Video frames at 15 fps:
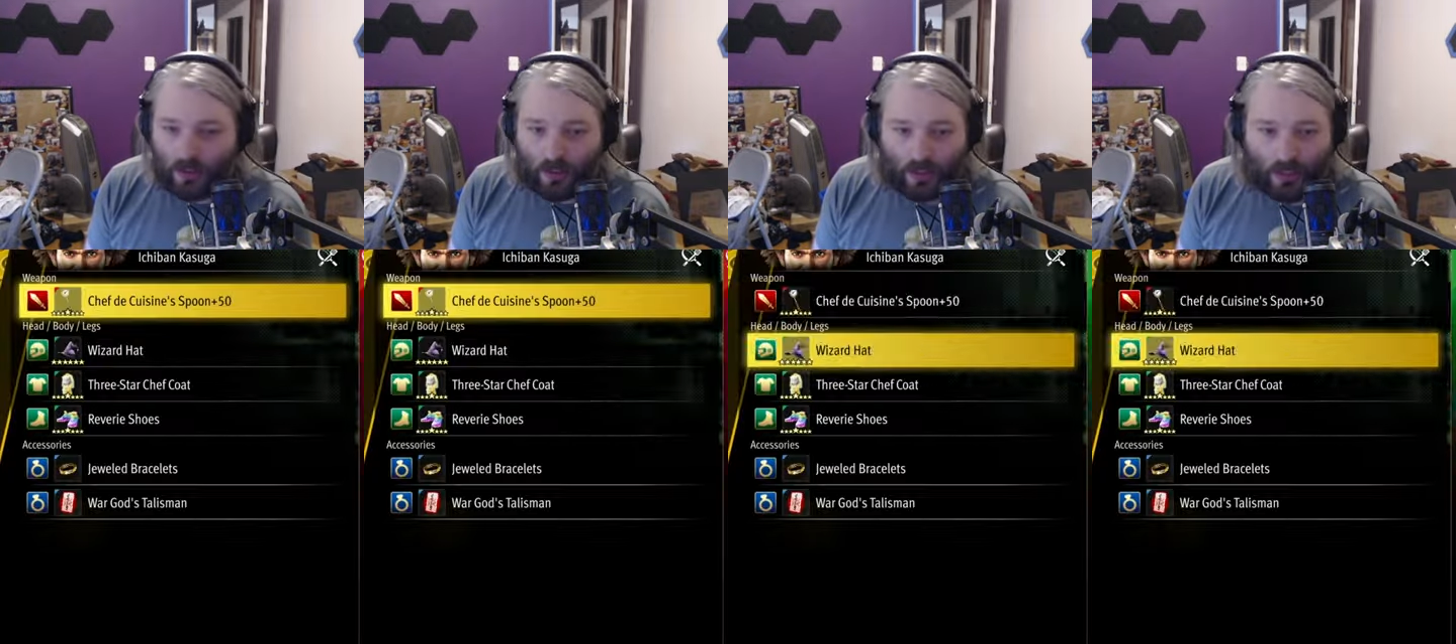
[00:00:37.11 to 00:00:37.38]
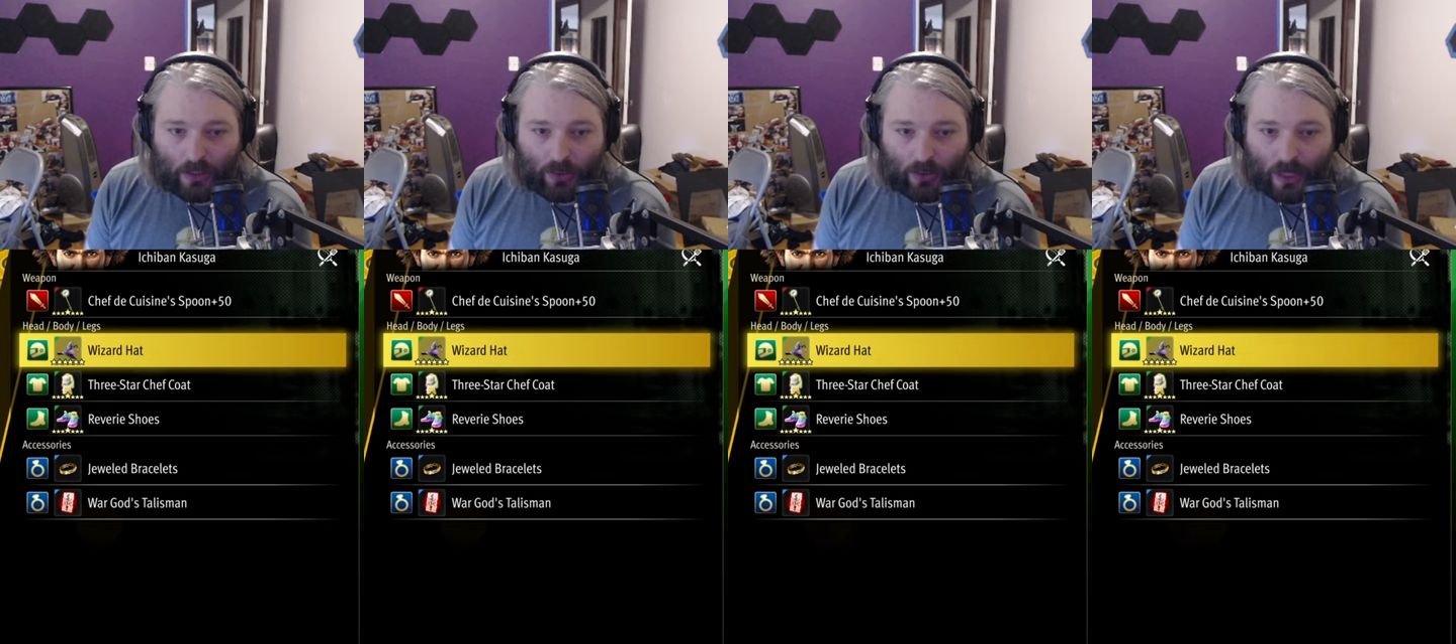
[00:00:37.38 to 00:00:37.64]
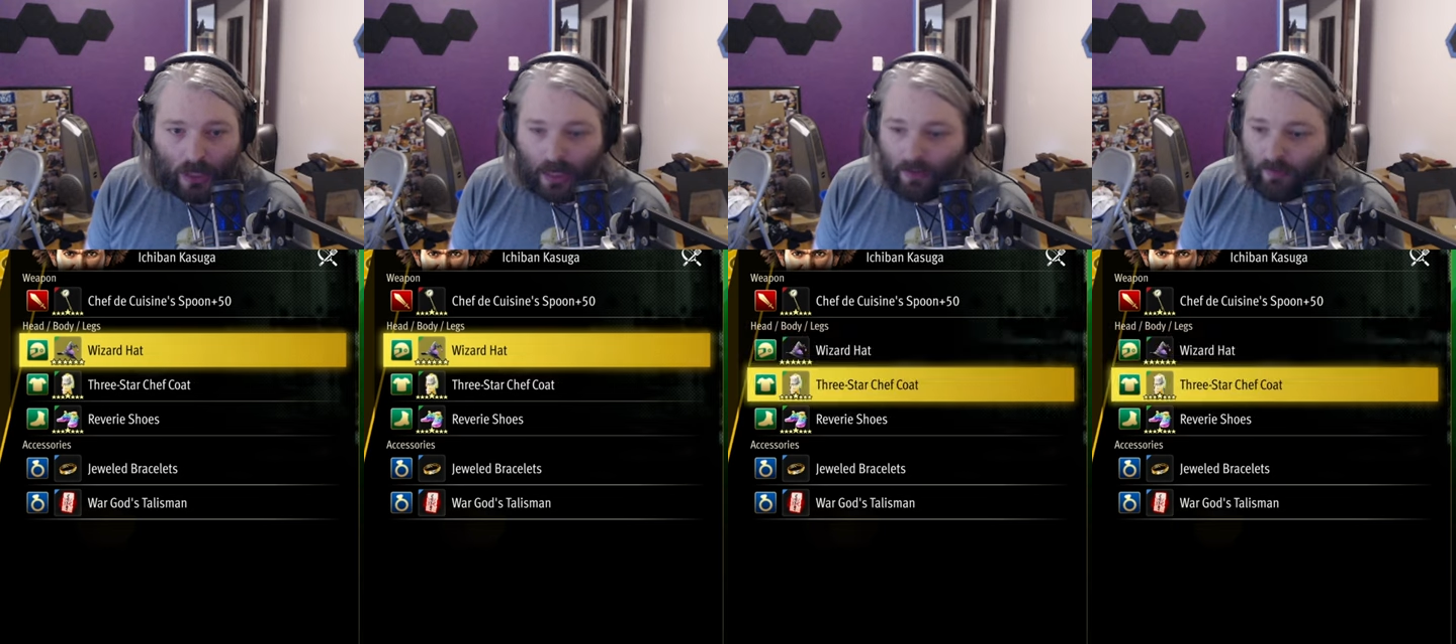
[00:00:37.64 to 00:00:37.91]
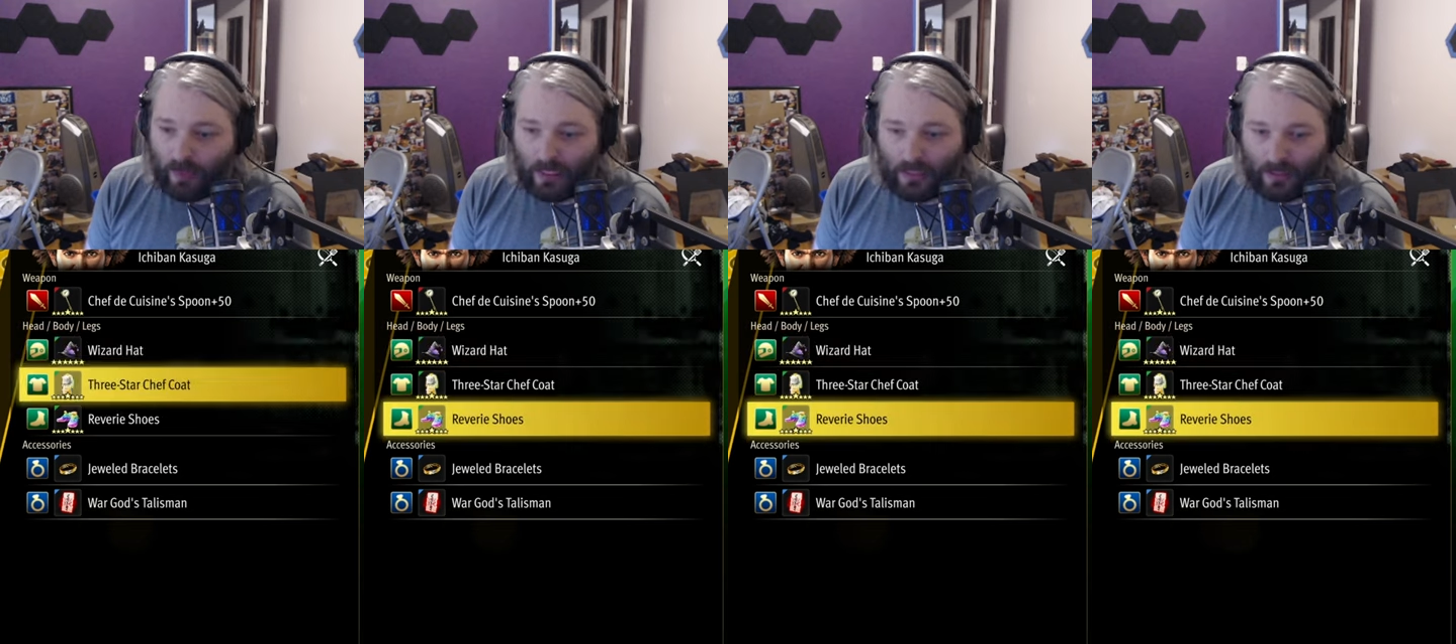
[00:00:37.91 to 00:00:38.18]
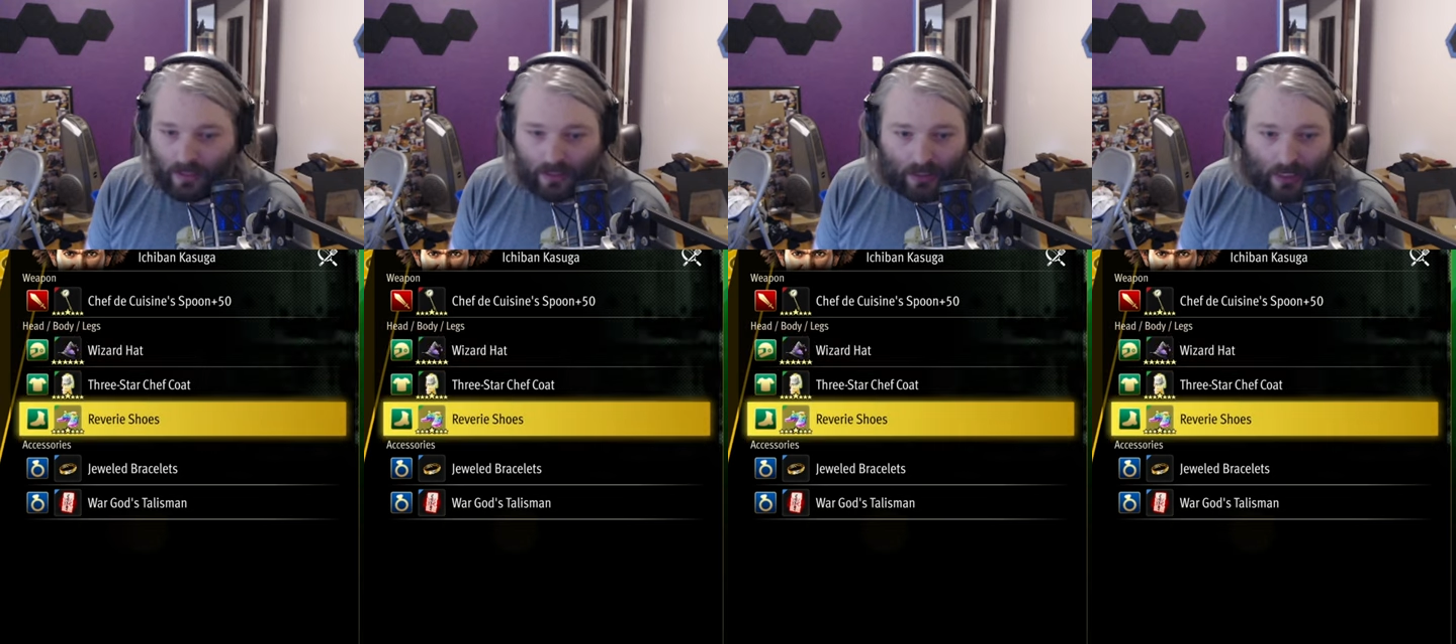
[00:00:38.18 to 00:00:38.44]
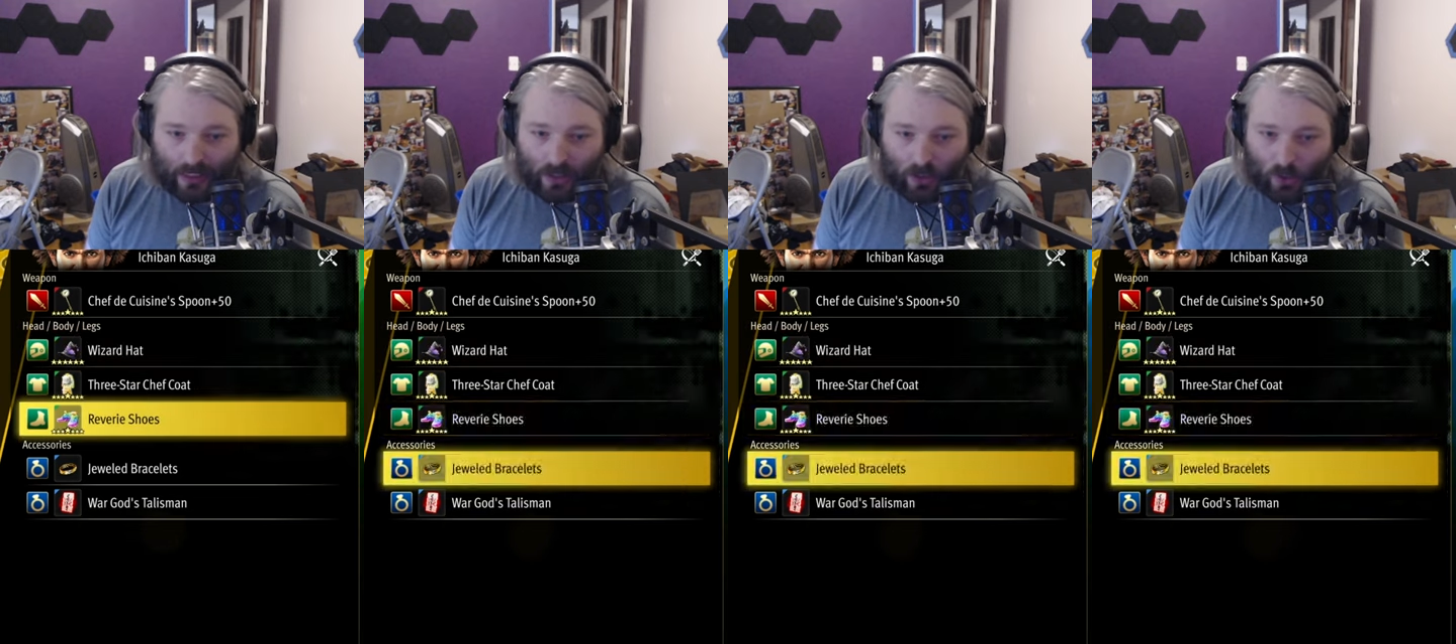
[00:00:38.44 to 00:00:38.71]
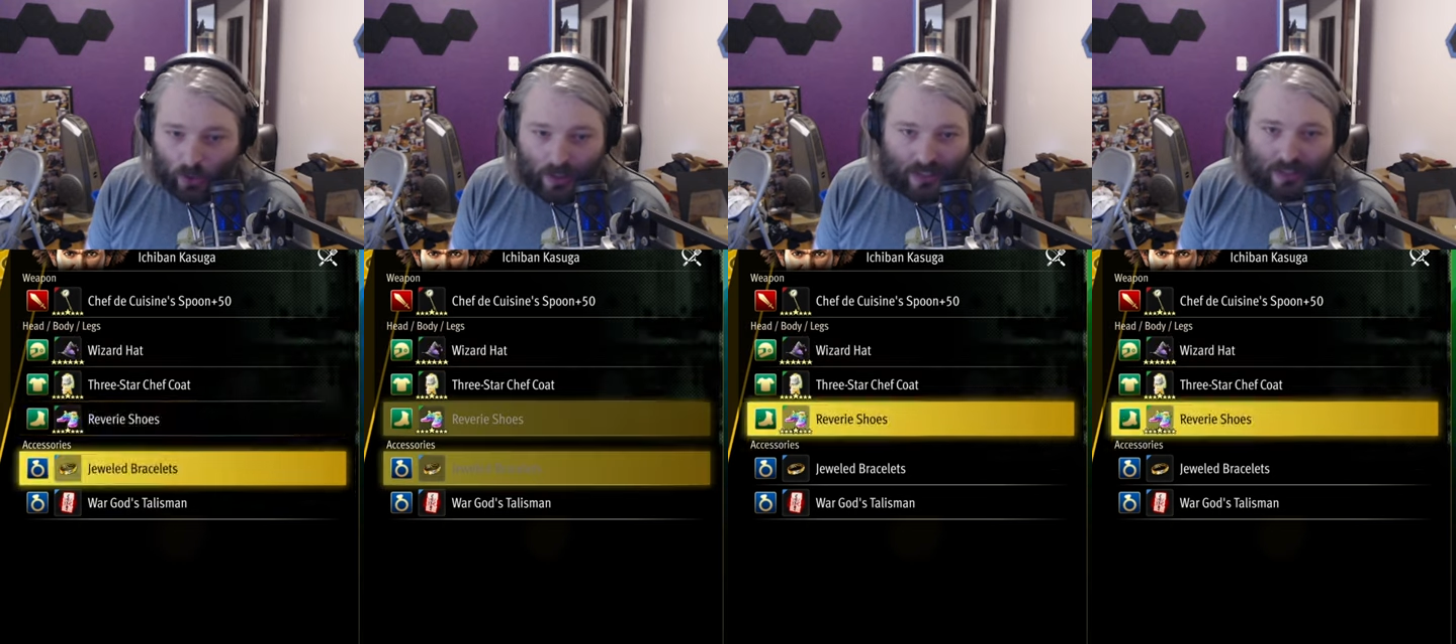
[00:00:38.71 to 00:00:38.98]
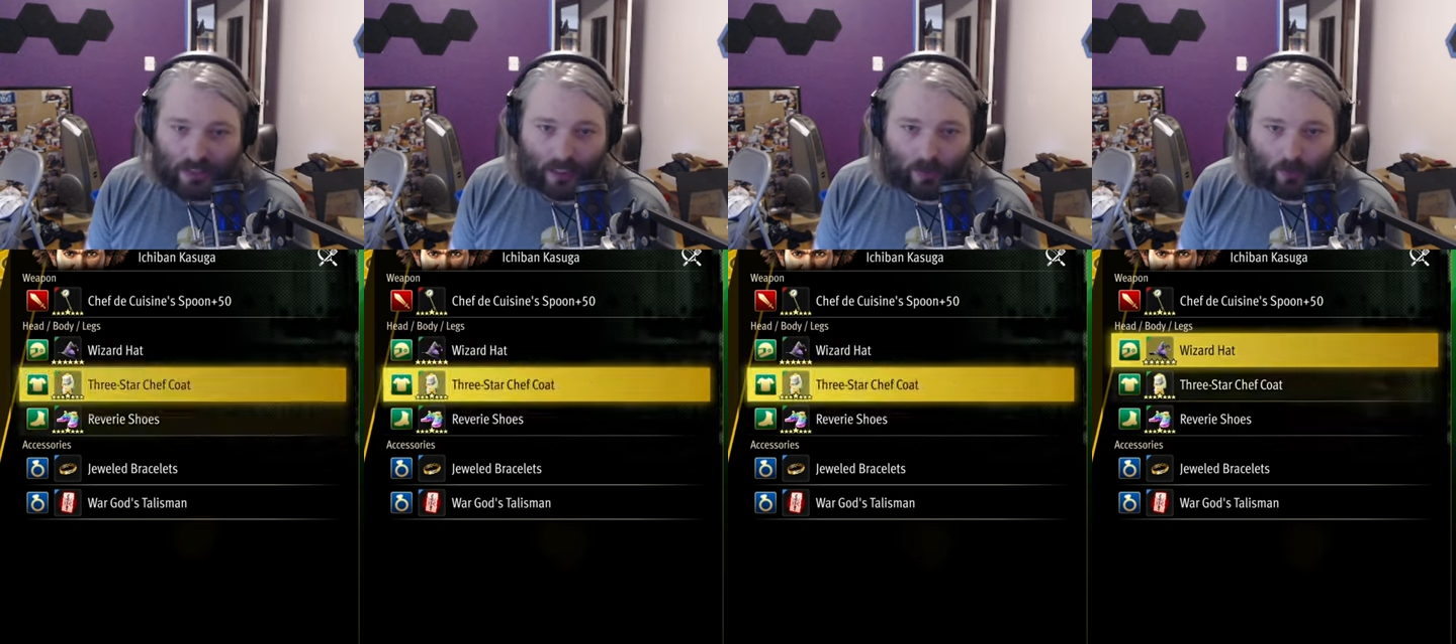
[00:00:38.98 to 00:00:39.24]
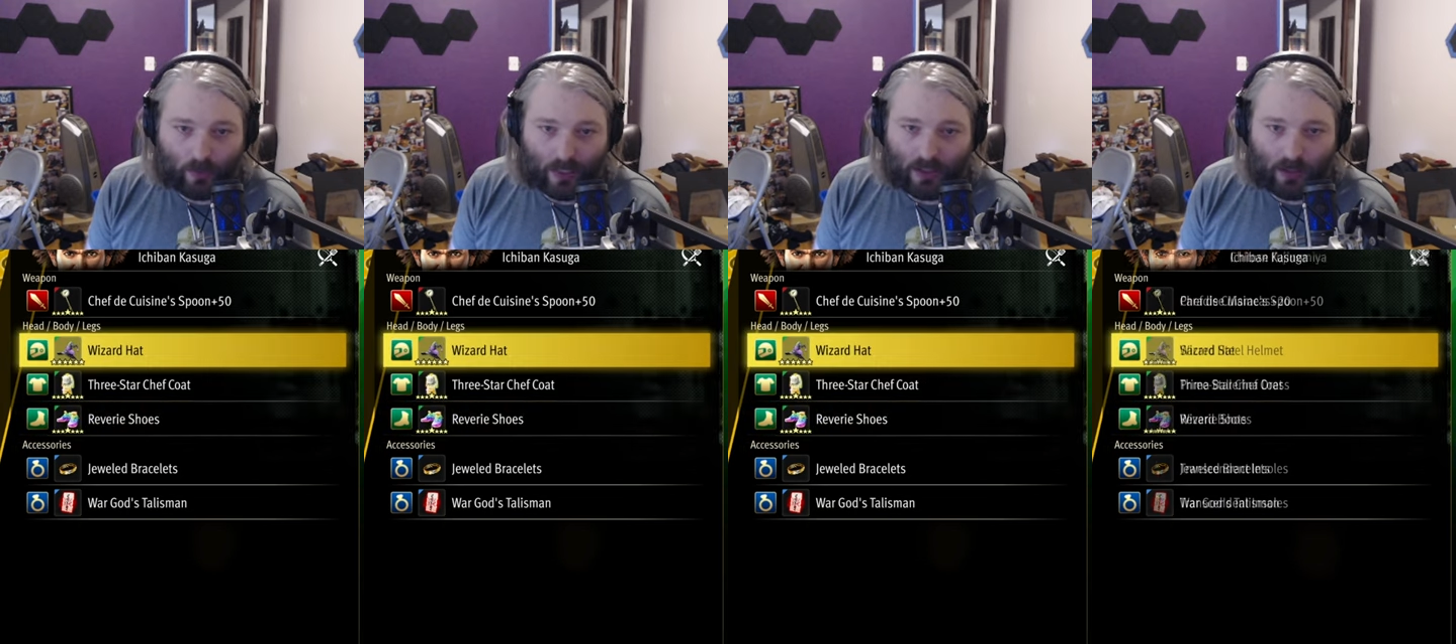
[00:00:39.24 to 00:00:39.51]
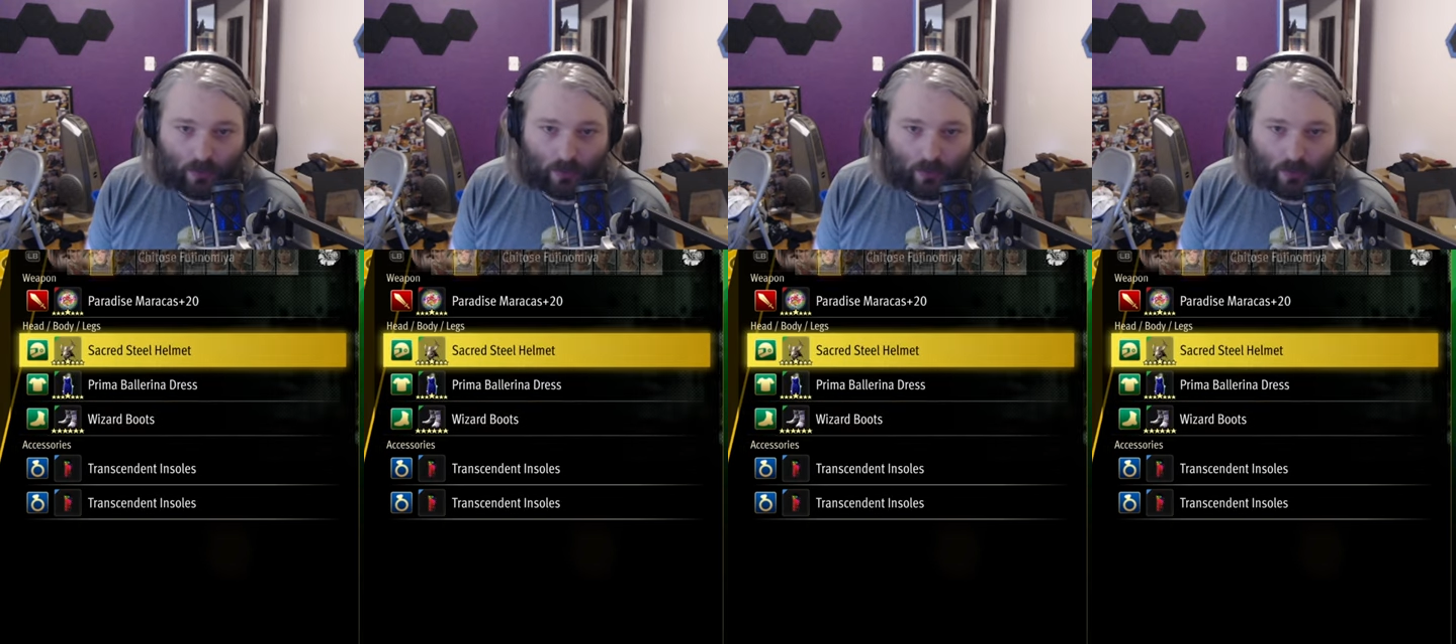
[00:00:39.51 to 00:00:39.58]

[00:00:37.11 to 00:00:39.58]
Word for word: They do not have anything that increase that, right?